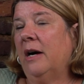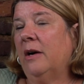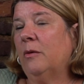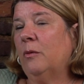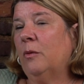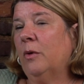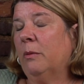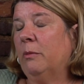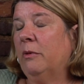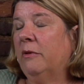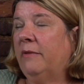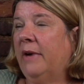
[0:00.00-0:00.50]

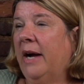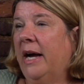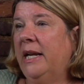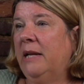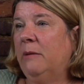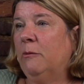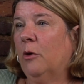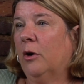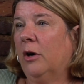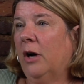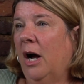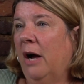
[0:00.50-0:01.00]
We're
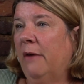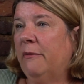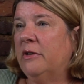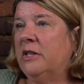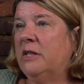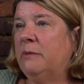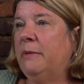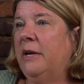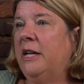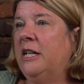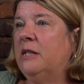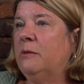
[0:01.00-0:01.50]
providing more office
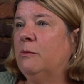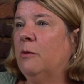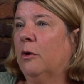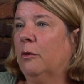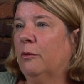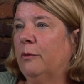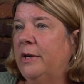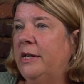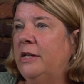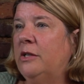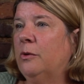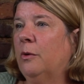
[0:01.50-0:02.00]
space, more
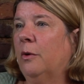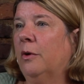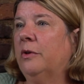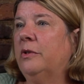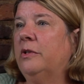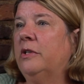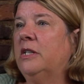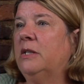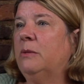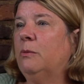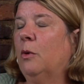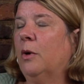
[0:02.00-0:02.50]

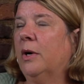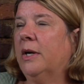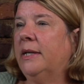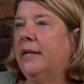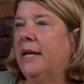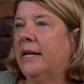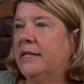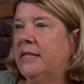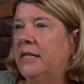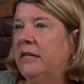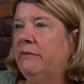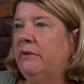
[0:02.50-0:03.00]
resources, more
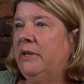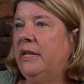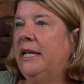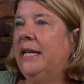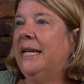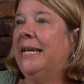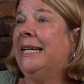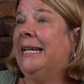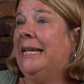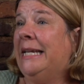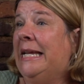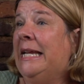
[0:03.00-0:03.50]

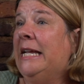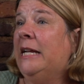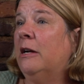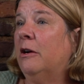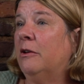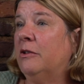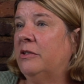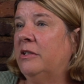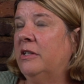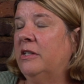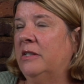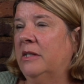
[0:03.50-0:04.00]
connectivity in an
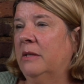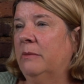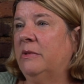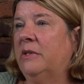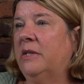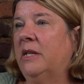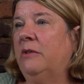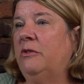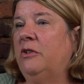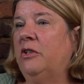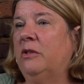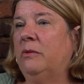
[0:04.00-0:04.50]
ecosystem
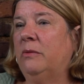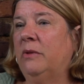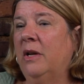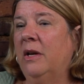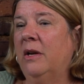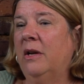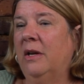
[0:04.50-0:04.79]
instead of just